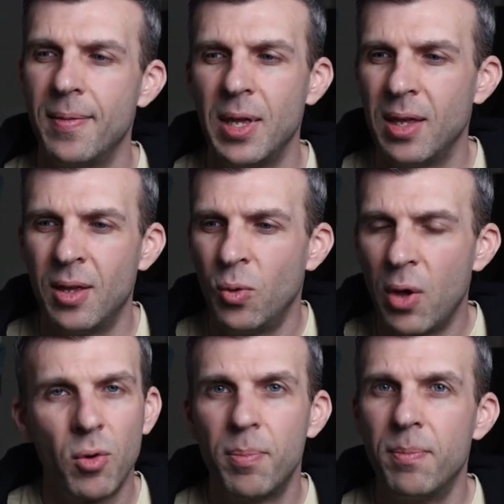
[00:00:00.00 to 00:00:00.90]

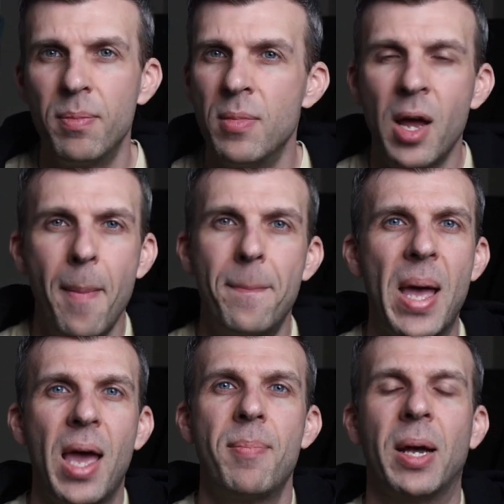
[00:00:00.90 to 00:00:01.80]
They were not
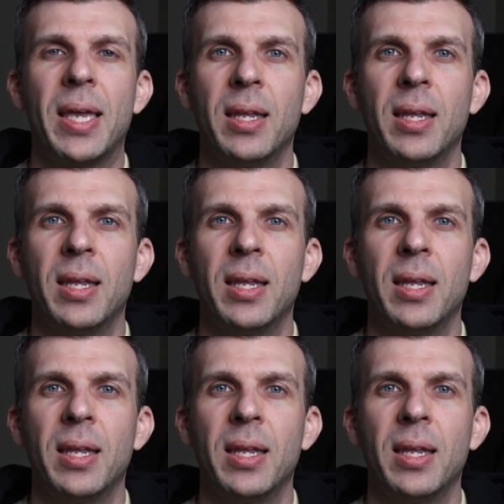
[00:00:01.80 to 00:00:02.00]
bad by